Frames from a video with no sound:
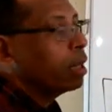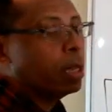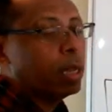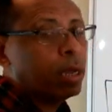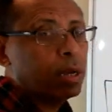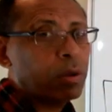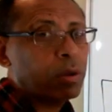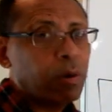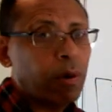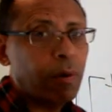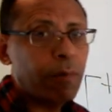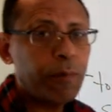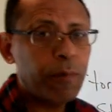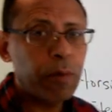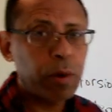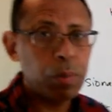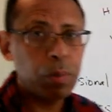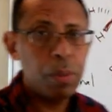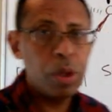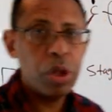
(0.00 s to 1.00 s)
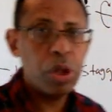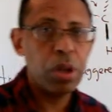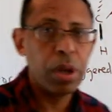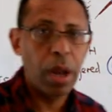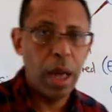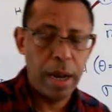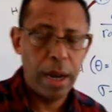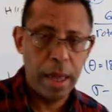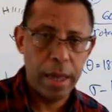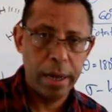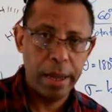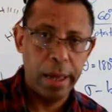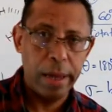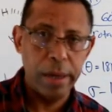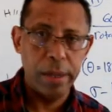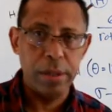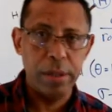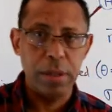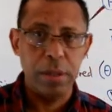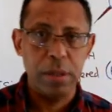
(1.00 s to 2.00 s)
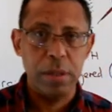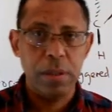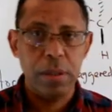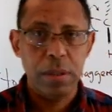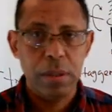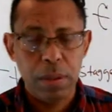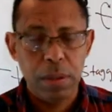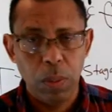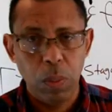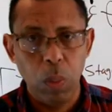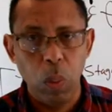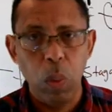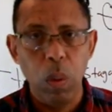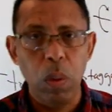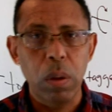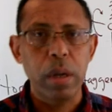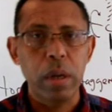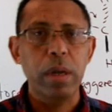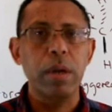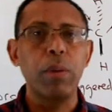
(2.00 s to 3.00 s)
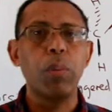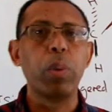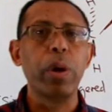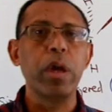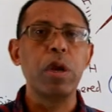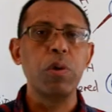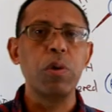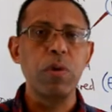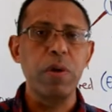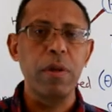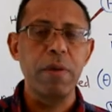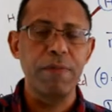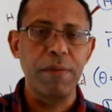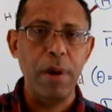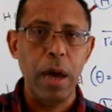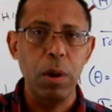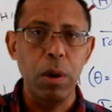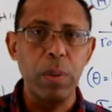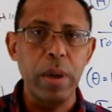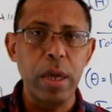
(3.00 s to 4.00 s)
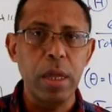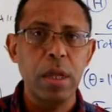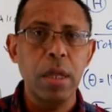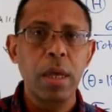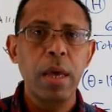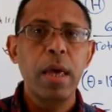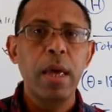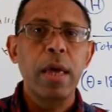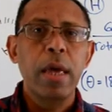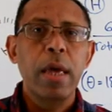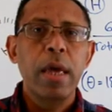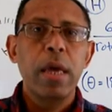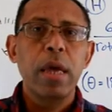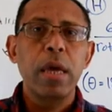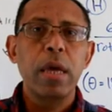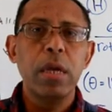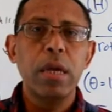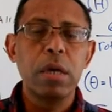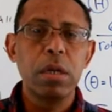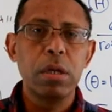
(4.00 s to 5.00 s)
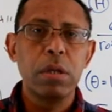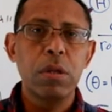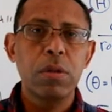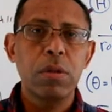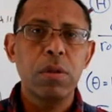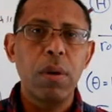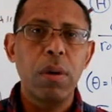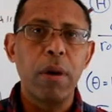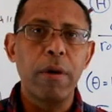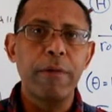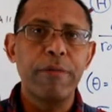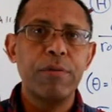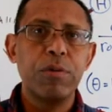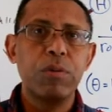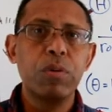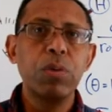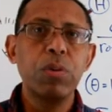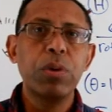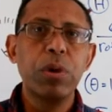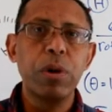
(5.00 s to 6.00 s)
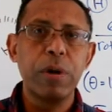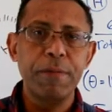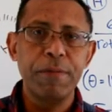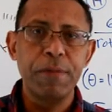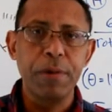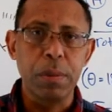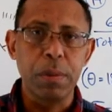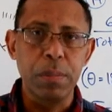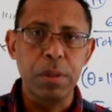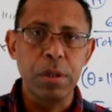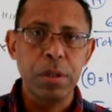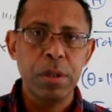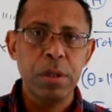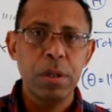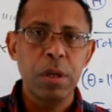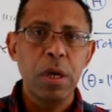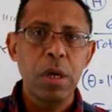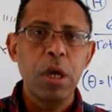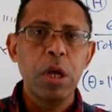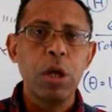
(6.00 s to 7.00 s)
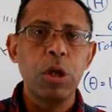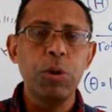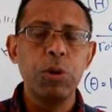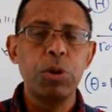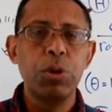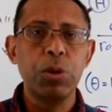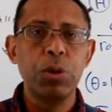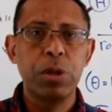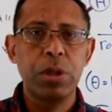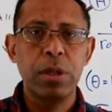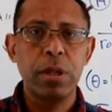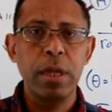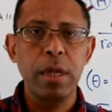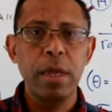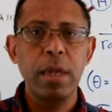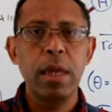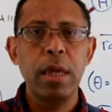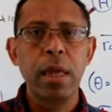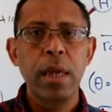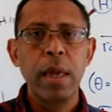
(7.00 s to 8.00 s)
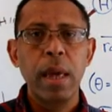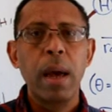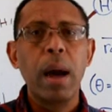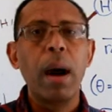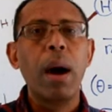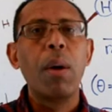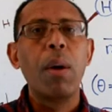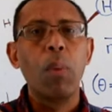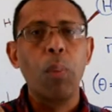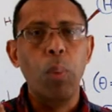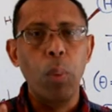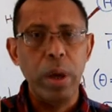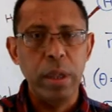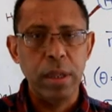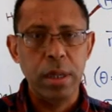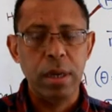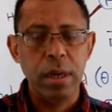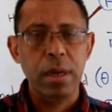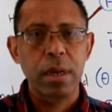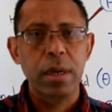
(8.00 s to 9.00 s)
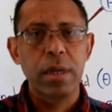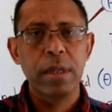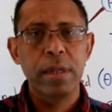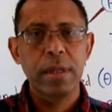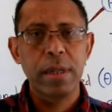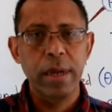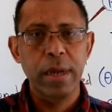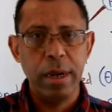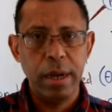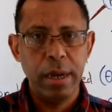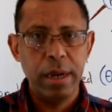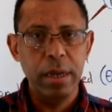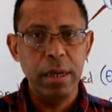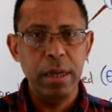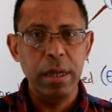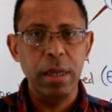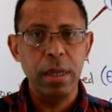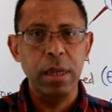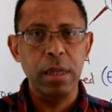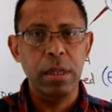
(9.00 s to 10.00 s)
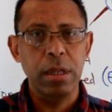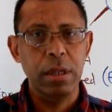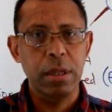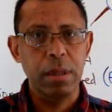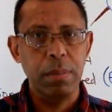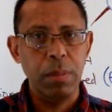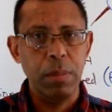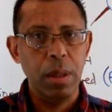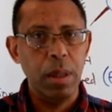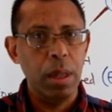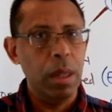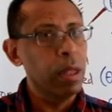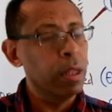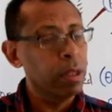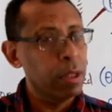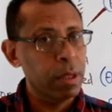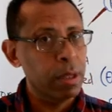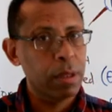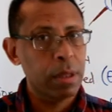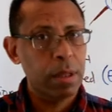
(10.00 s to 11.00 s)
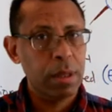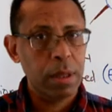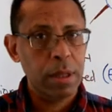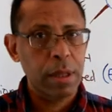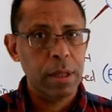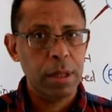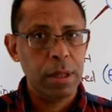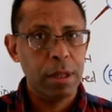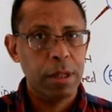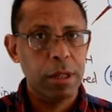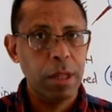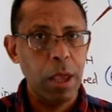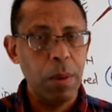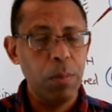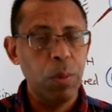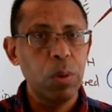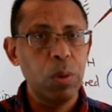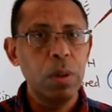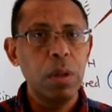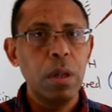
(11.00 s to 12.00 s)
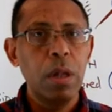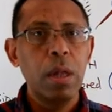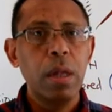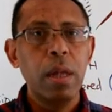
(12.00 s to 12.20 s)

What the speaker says: in conformational analysis, or when you evaluate energies of 2 conformers, you should see whether sterically it is stable,